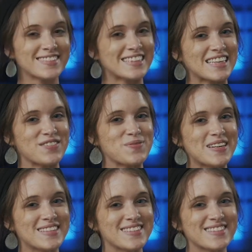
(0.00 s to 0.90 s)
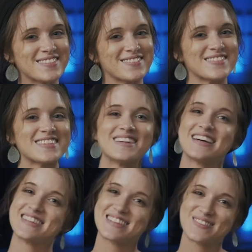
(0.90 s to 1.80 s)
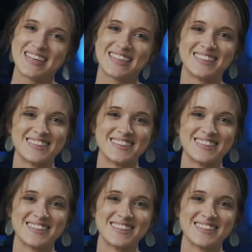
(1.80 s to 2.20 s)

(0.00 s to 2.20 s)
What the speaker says: and give you peace. We'll see you guys next week.